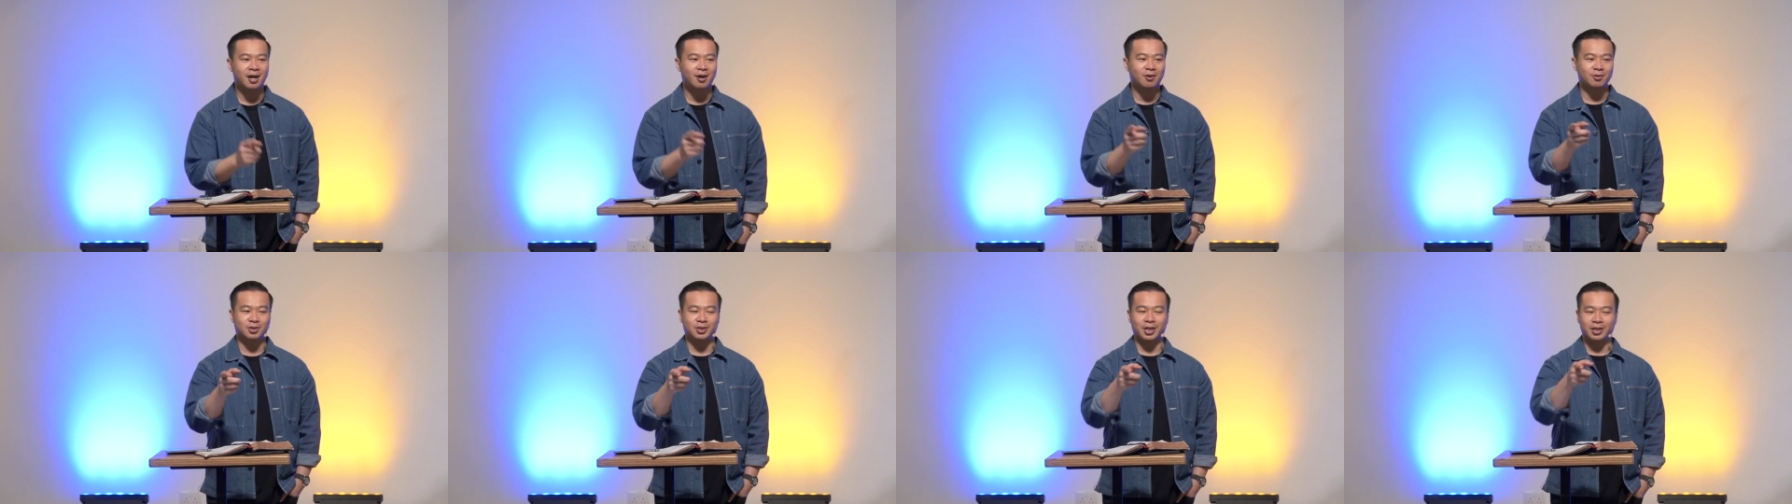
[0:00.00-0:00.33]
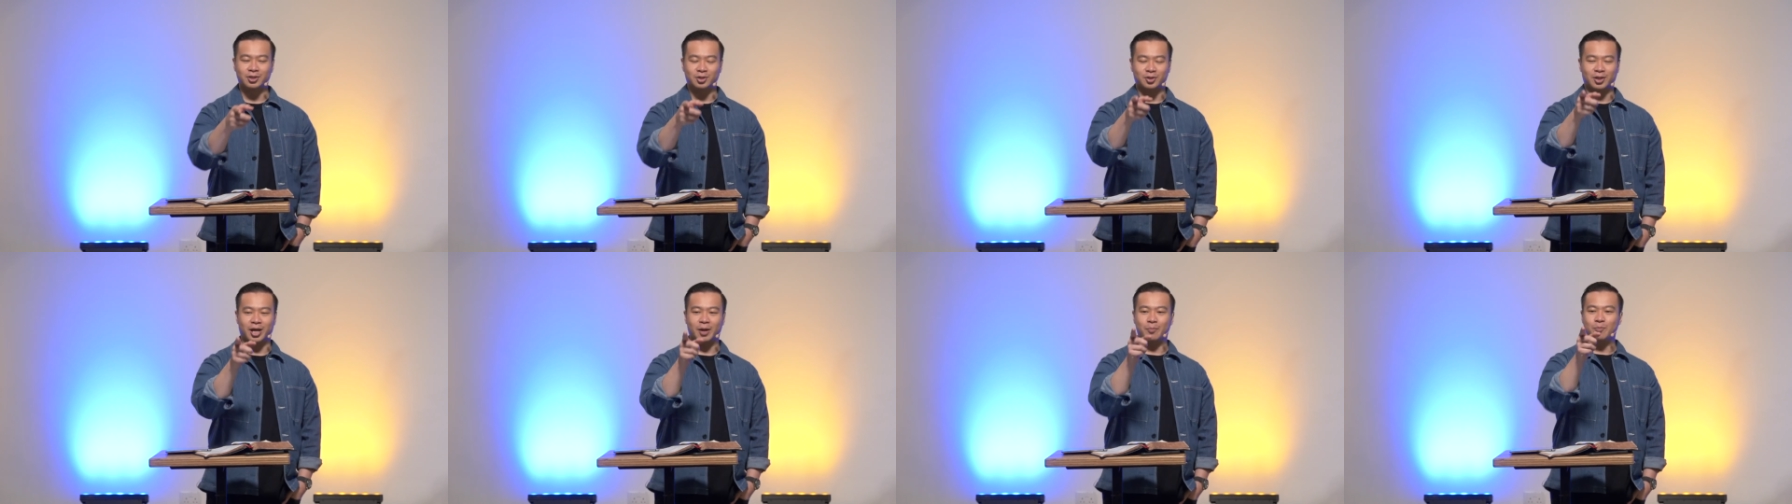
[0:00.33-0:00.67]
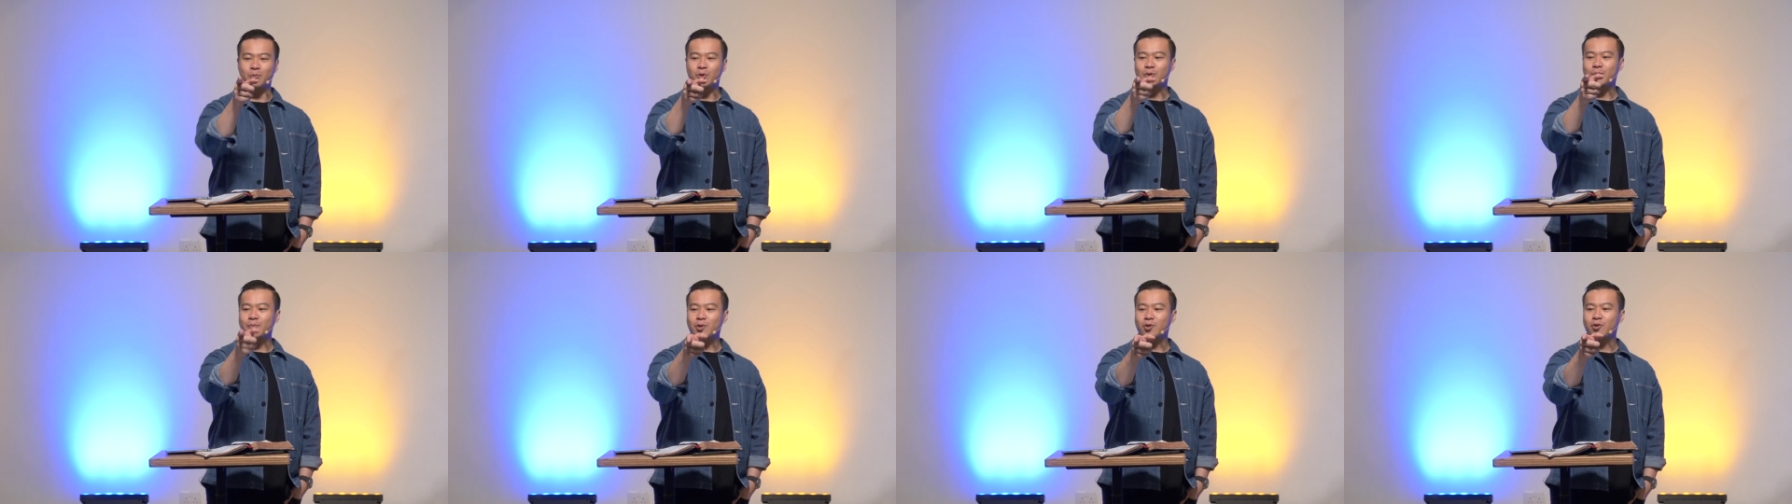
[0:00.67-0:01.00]
Then she was like,
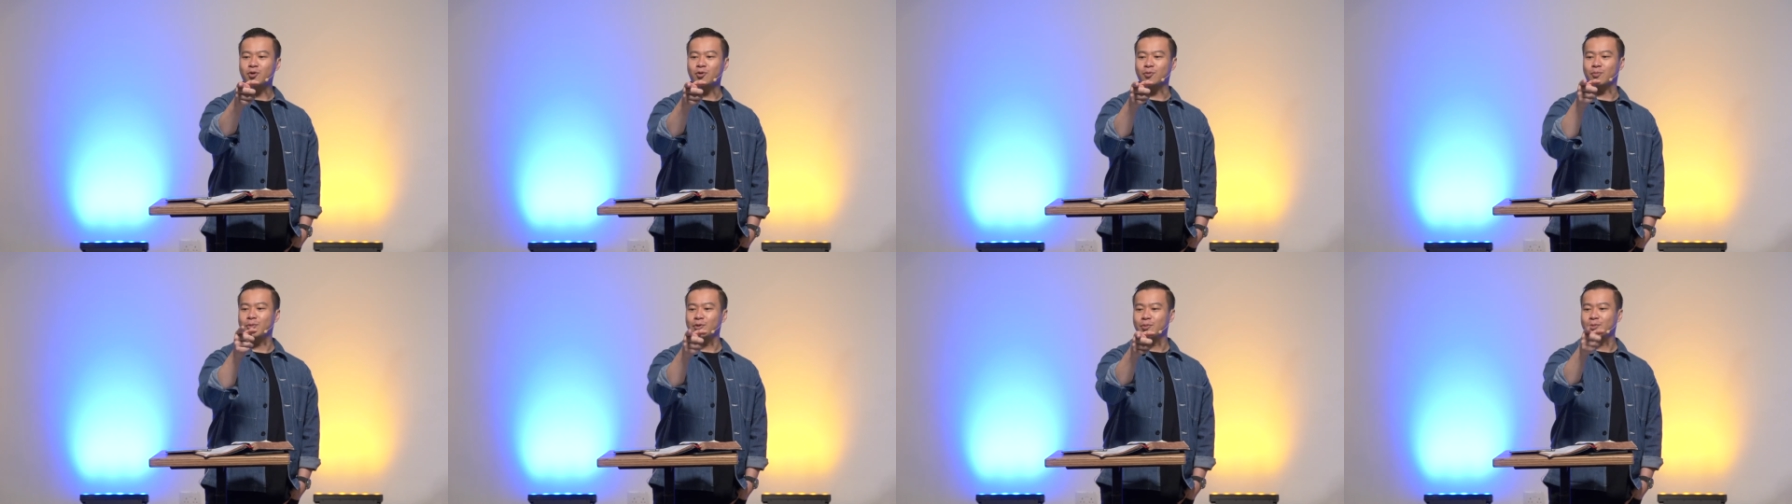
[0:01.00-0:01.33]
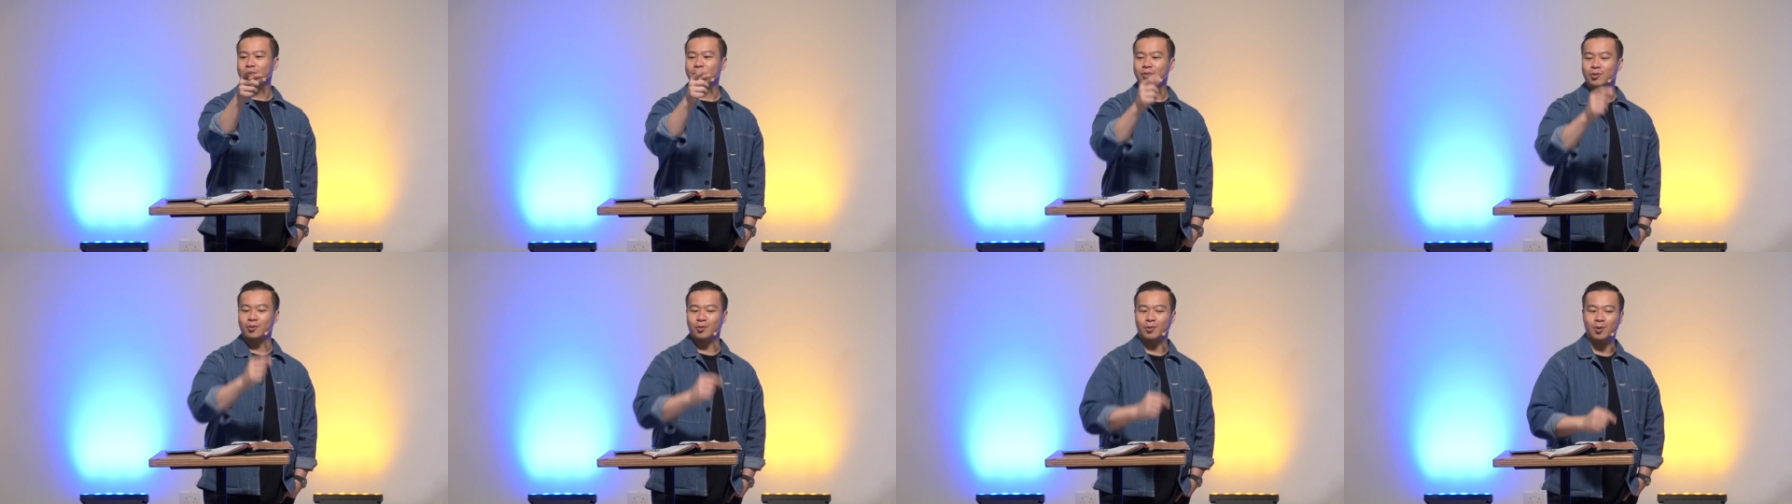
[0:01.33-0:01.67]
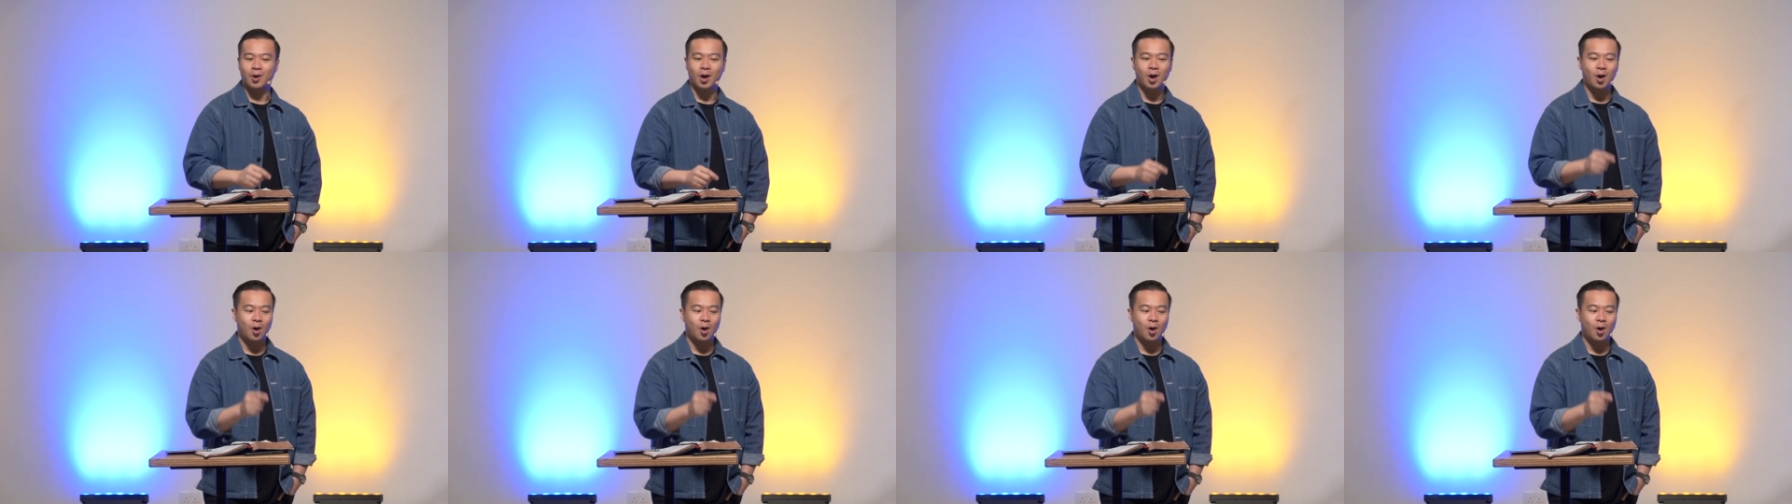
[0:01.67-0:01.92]
moo moo, moo,